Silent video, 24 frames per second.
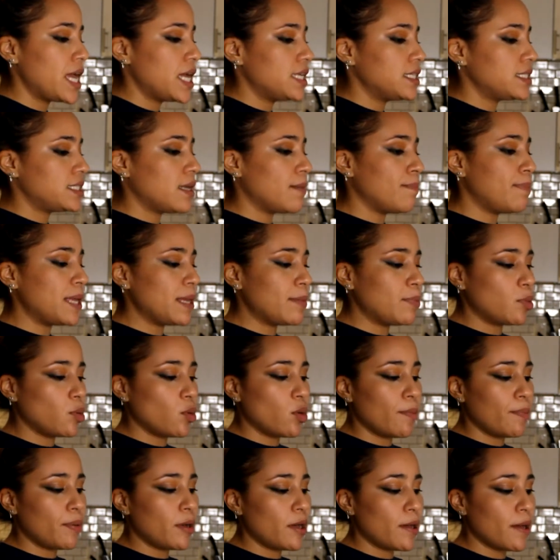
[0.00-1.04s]
Some people
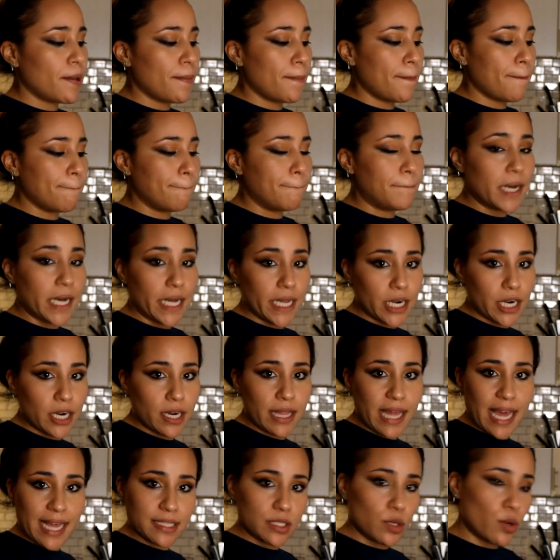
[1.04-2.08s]
will put butter.
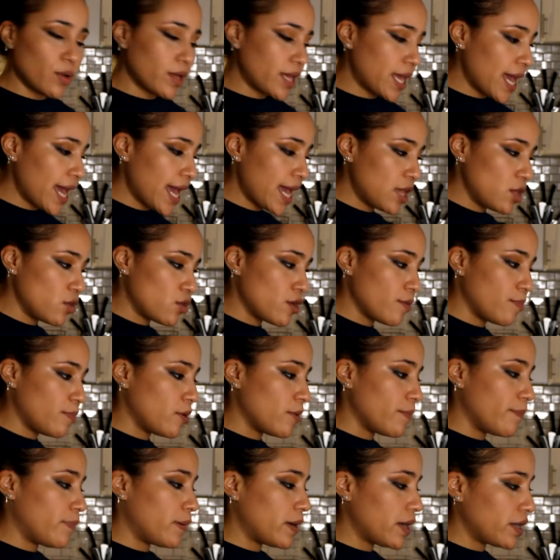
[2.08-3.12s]
That's okay. You could
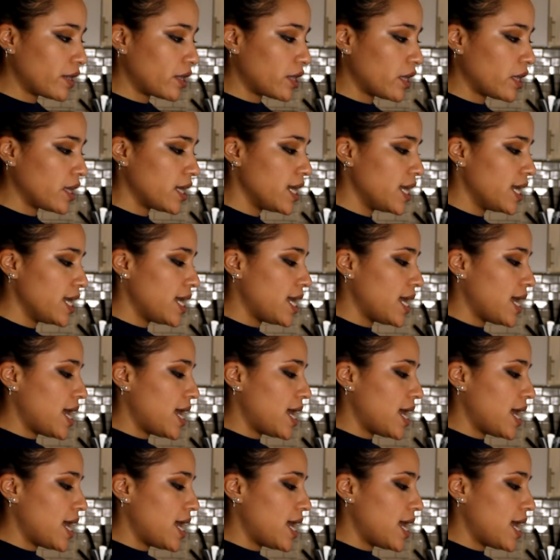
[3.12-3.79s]
put butter.